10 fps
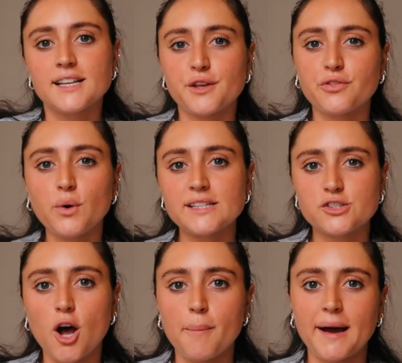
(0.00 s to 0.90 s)
So I thought I'd
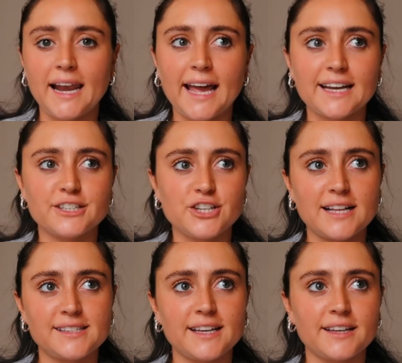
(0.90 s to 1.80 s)
start by like
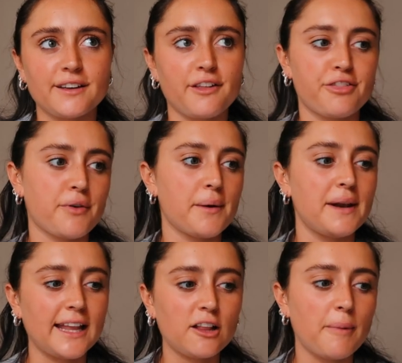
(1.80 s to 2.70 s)
chatting through
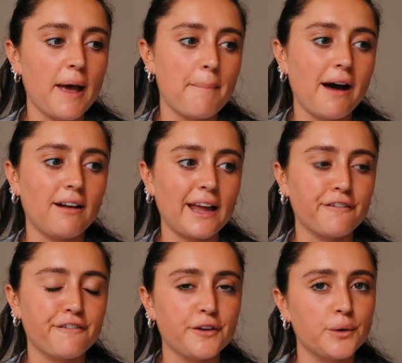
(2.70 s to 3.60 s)
a little bit about
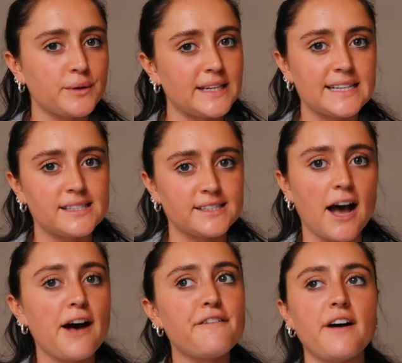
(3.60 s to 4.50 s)
like foodie
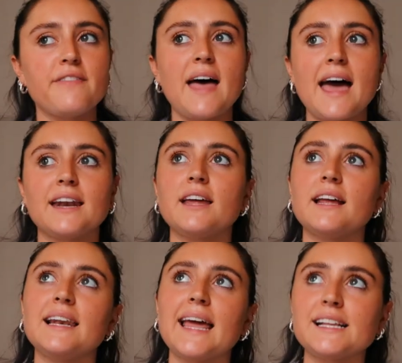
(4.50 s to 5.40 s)
stuff, and
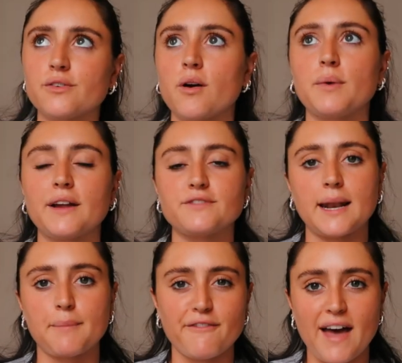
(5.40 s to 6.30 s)
then later on when I've
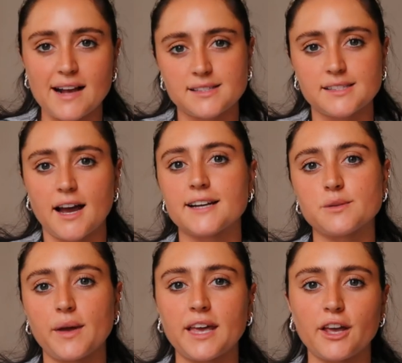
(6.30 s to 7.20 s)
done a bit of
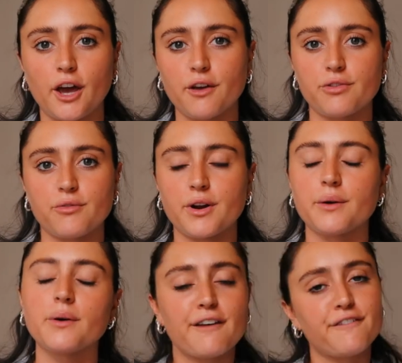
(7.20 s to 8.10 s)
exercise, we can go
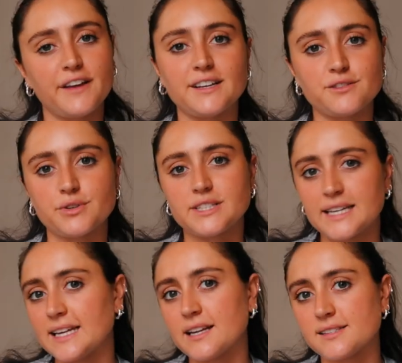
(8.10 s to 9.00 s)
through like fitness
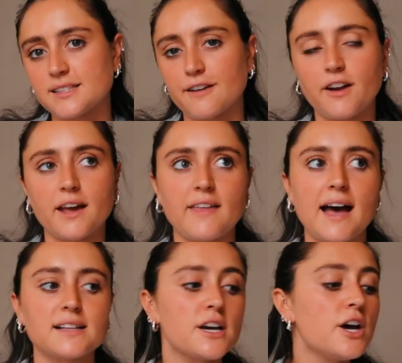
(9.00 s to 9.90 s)
routine and stuff like
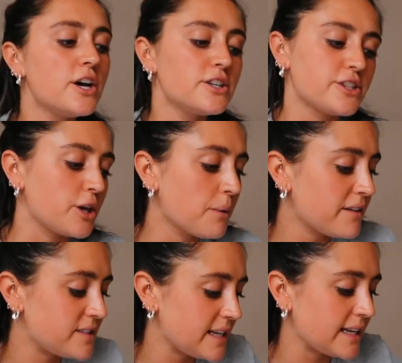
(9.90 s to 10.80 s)
that. So you
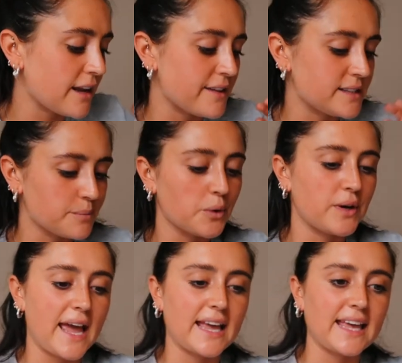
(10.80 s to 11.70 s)
will have seen this
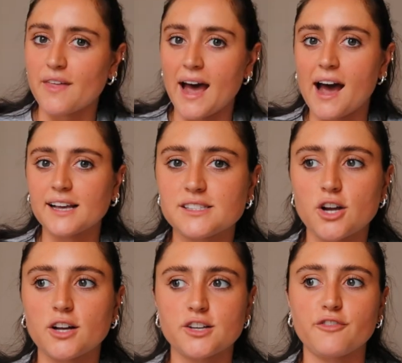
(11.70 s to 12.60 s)
morning that
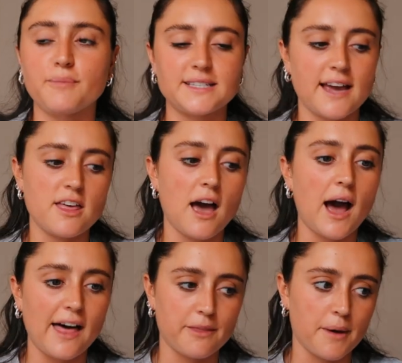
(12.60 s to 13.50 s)
start off my day
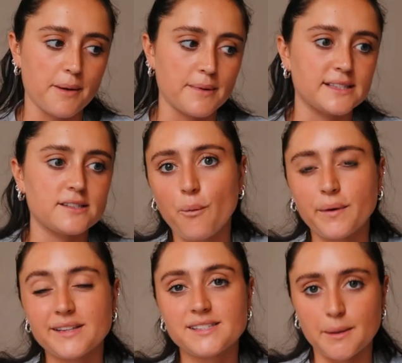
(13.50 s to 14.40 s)
at the moment
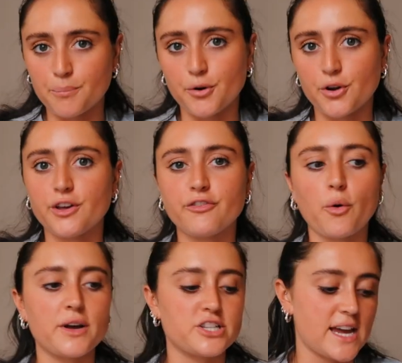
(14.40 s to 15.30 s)
with
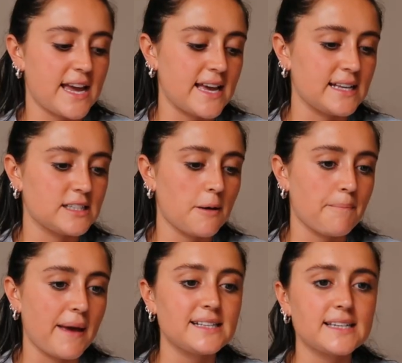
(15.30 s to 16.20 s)
Simprove, which is
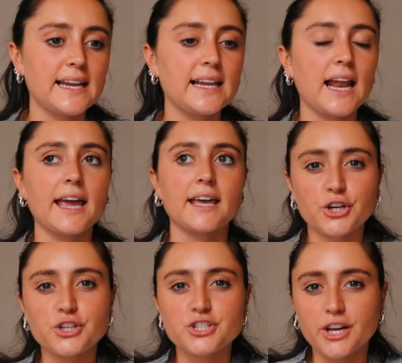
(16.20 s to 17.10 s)
basically like
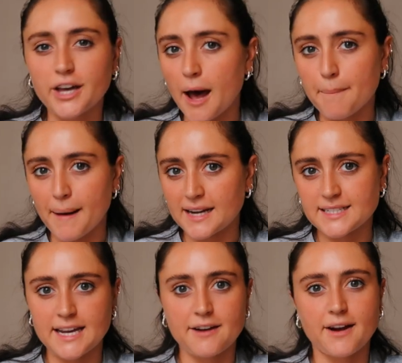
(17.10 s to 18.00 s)
good gut
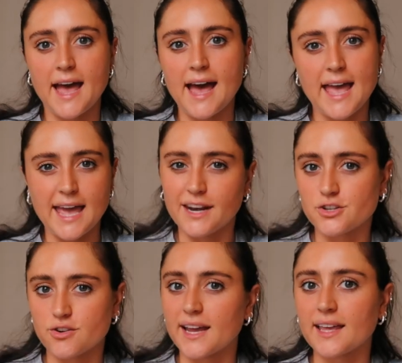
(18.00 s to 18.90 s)
bacteria in
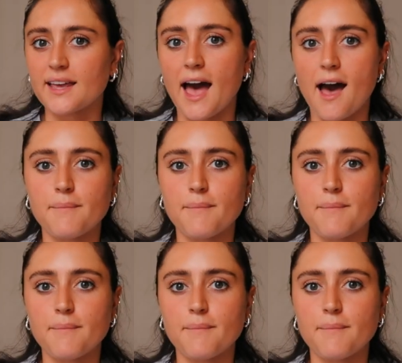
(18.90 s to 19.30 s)
a drink.